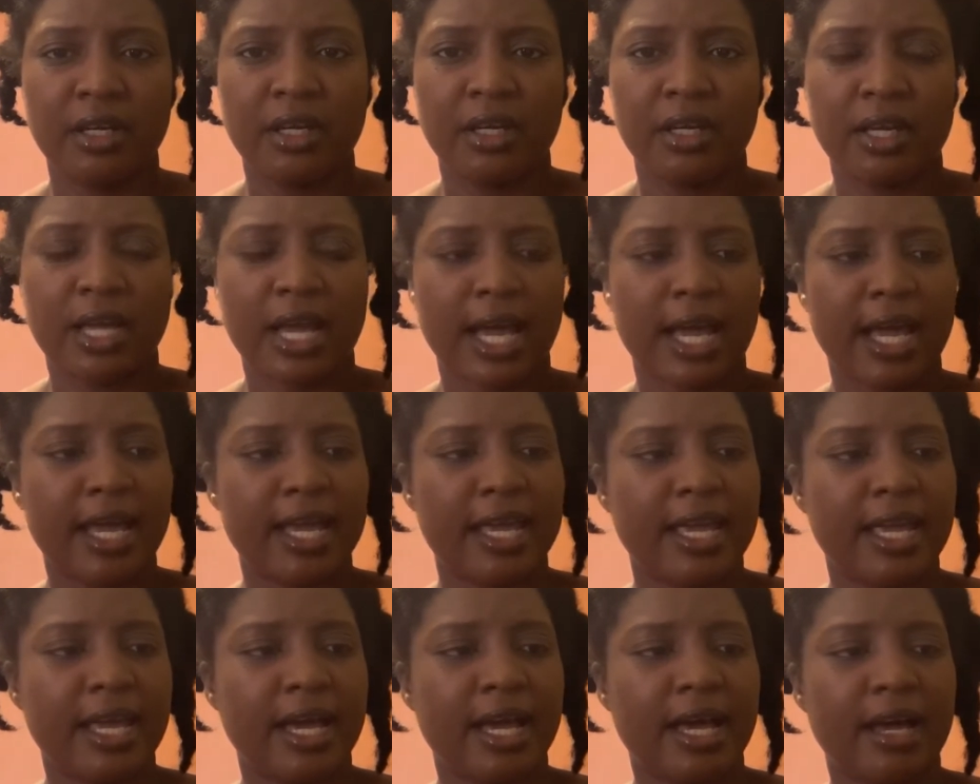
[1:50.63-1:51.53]

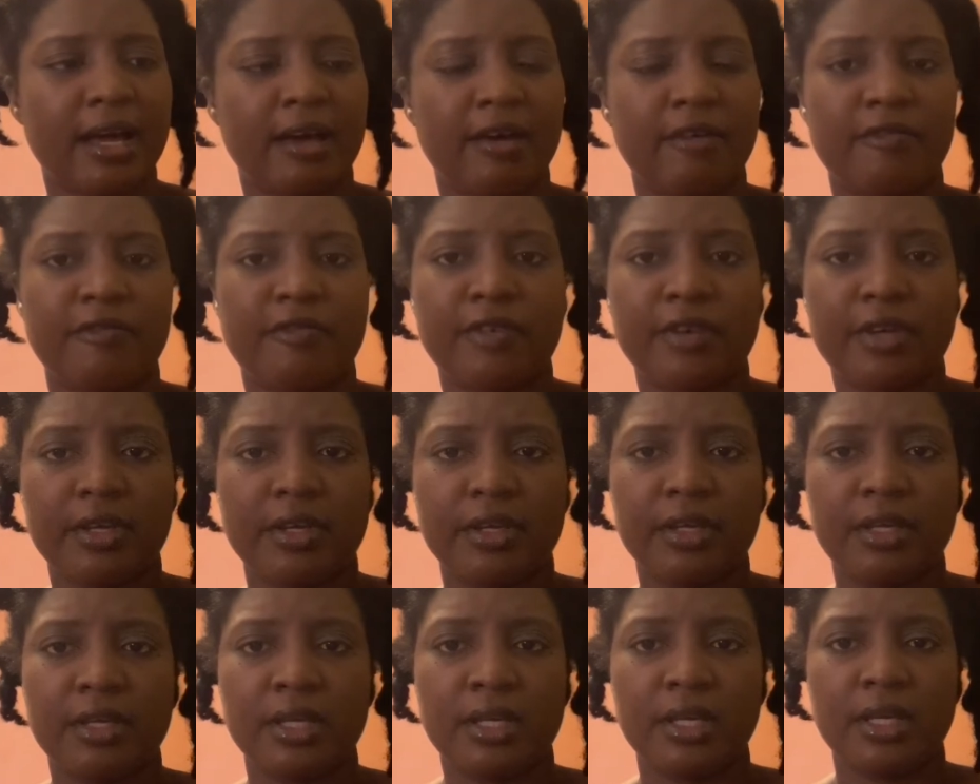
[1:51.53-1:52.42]
I have
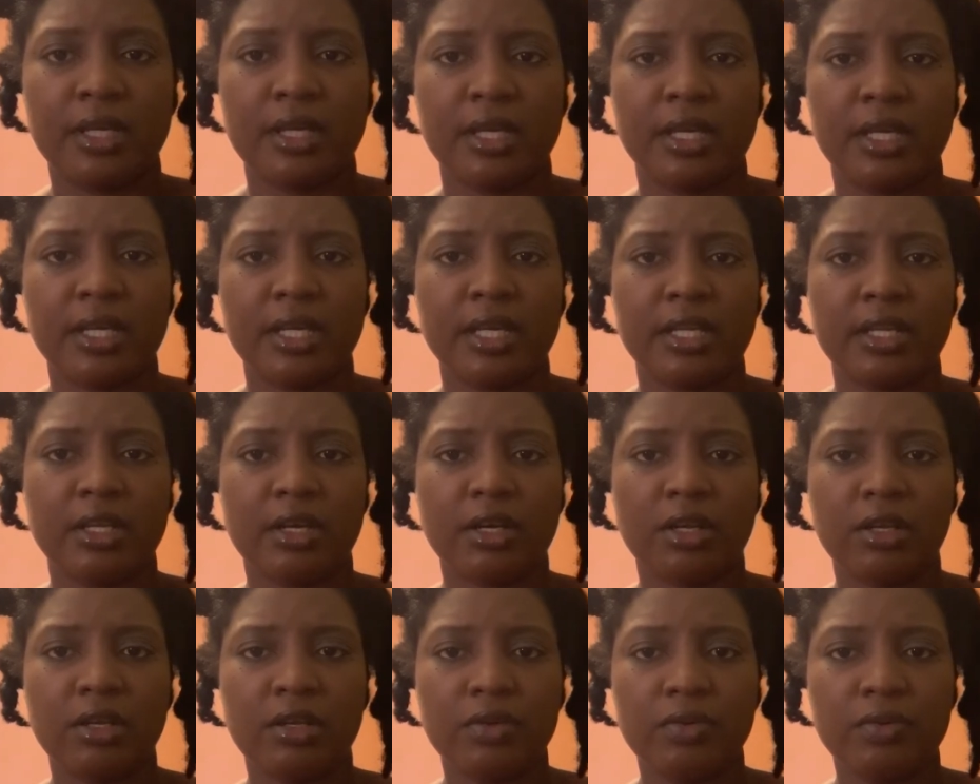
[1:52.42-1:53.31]

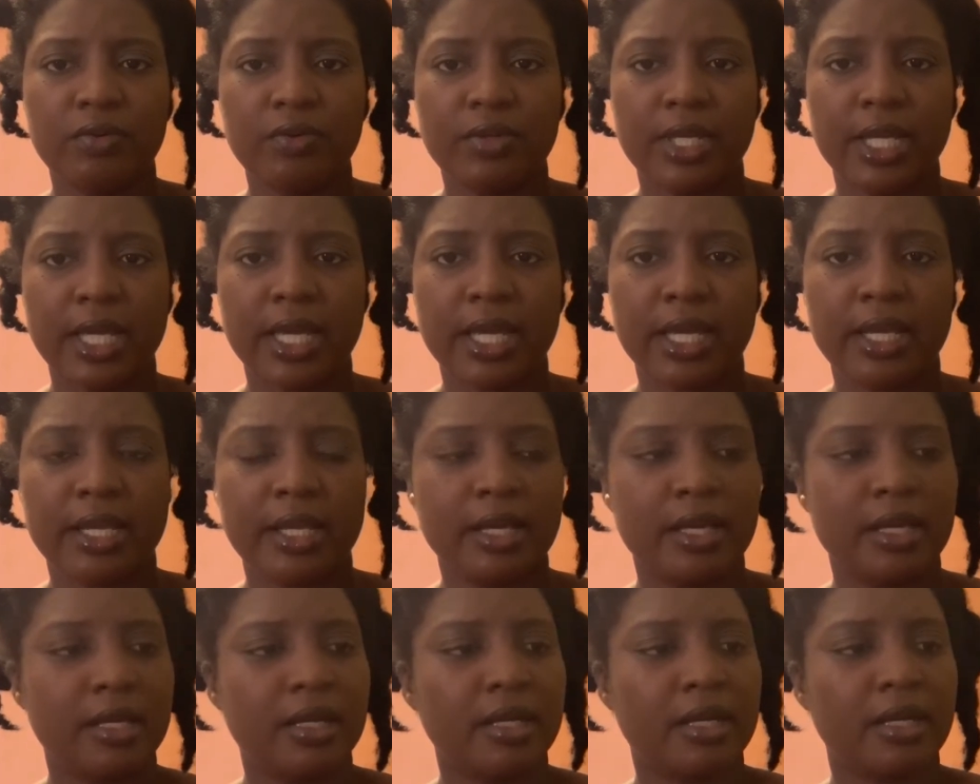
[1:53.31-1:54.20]
included
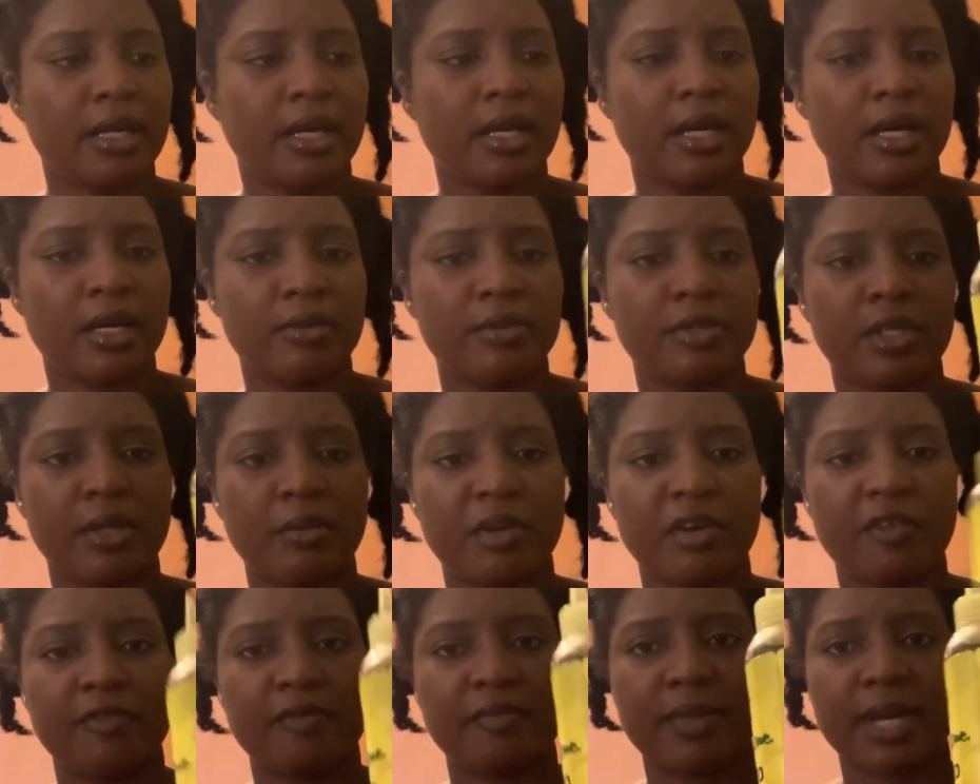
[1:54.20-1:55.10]
some
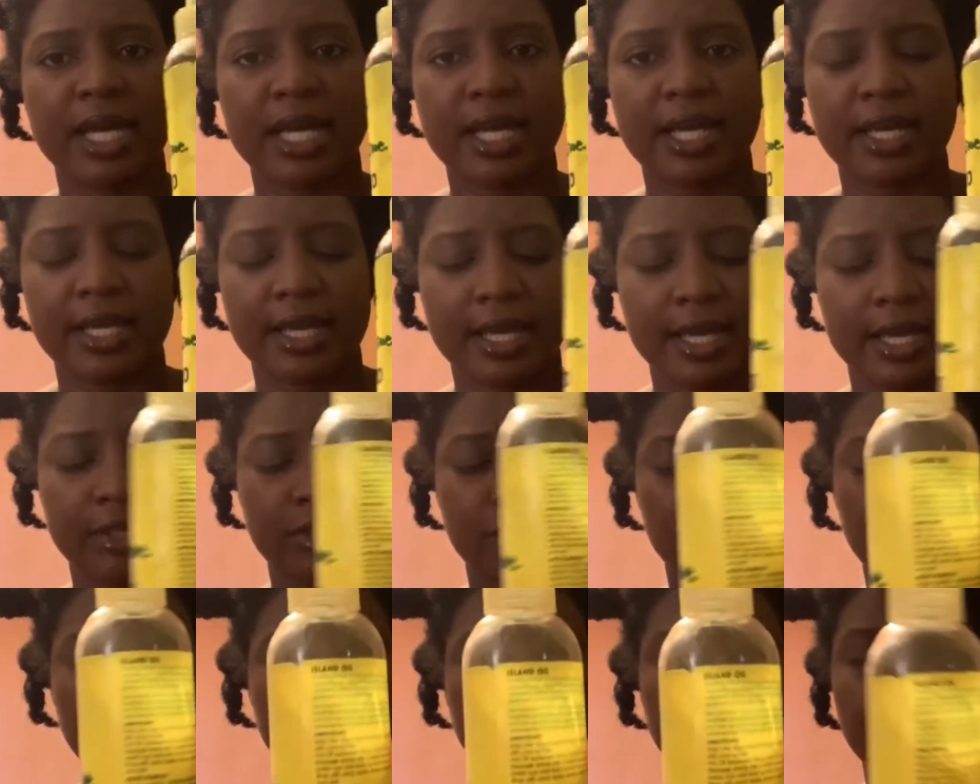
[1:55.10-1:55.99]
of my
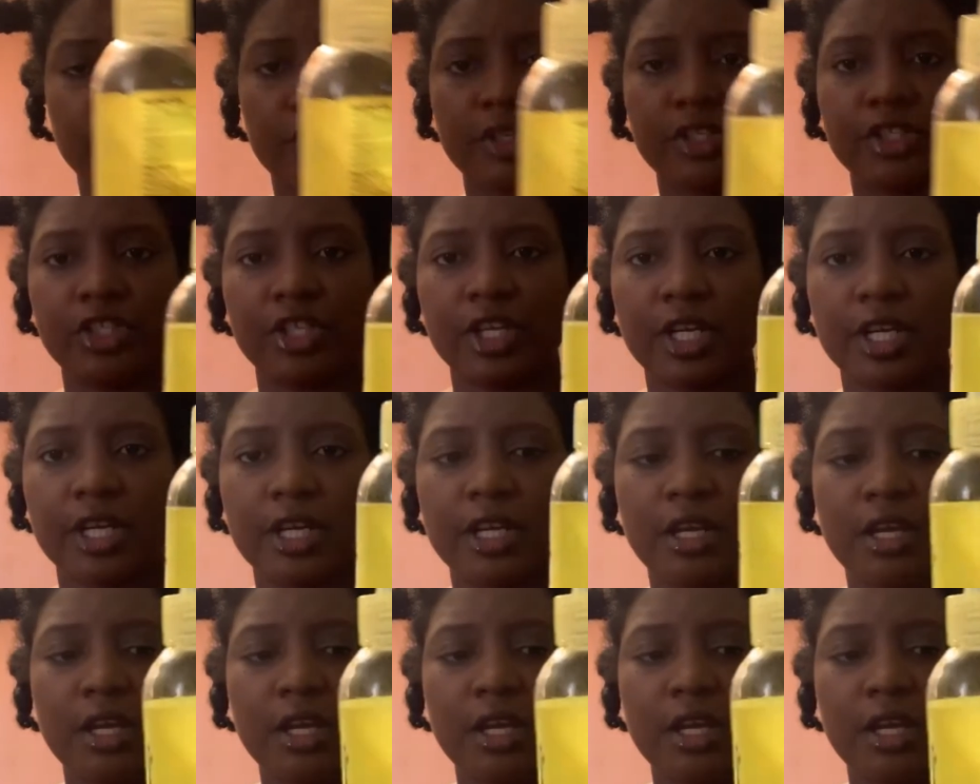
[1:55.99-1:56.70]
extra virgin